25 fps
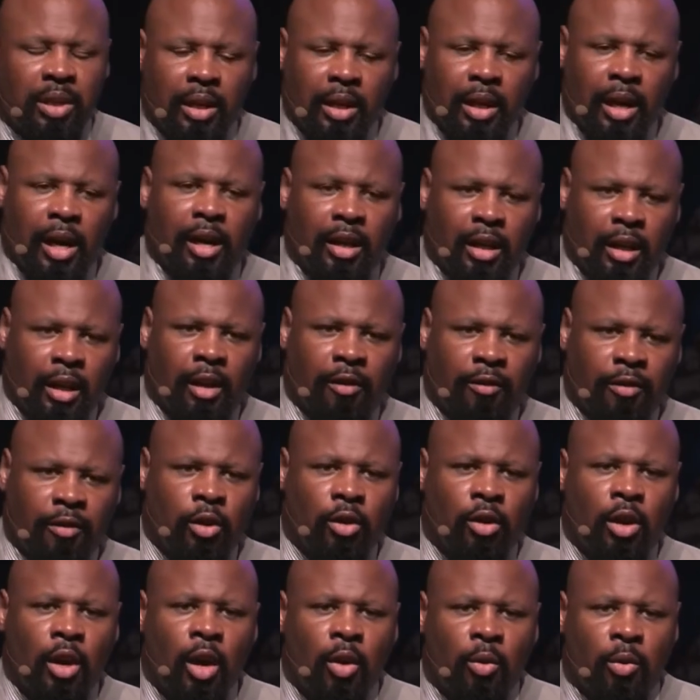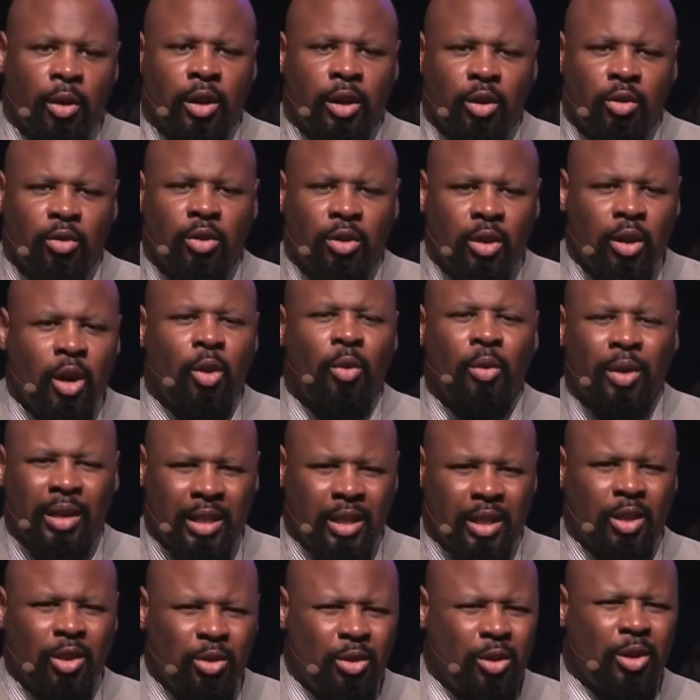that God give you where you know it,
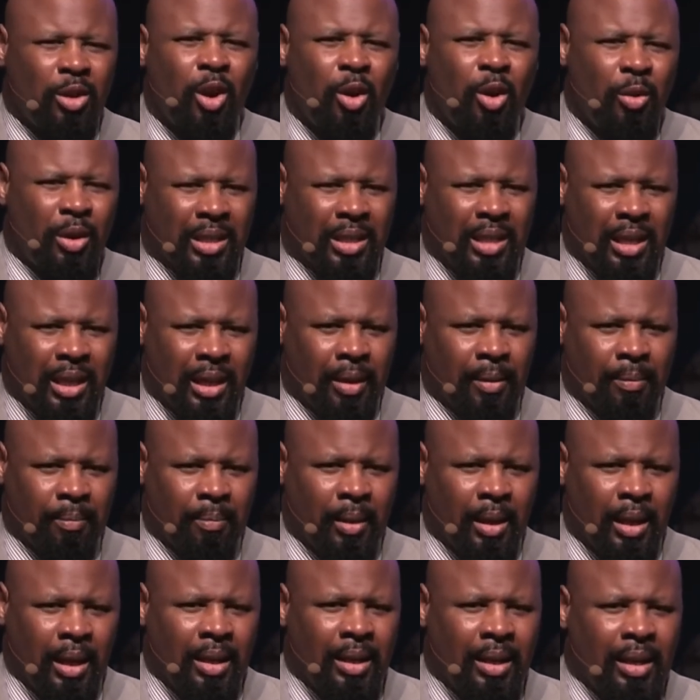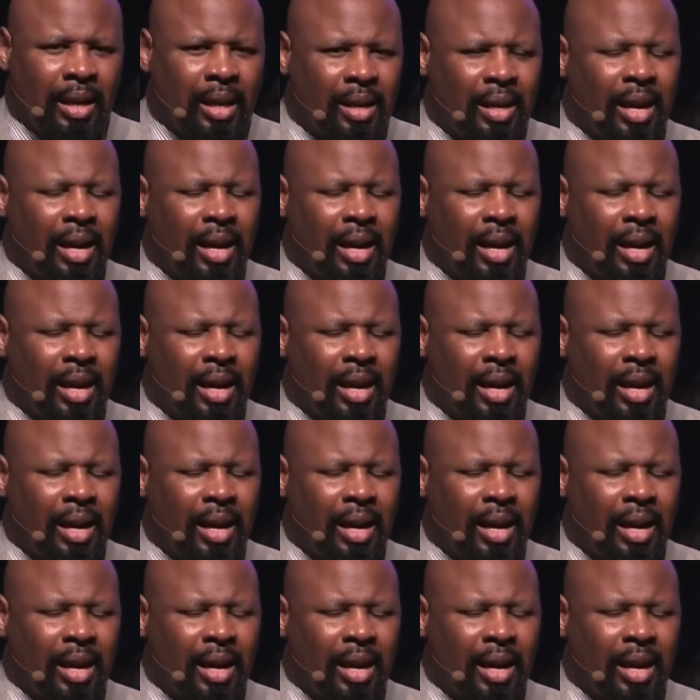you know it's him. Now,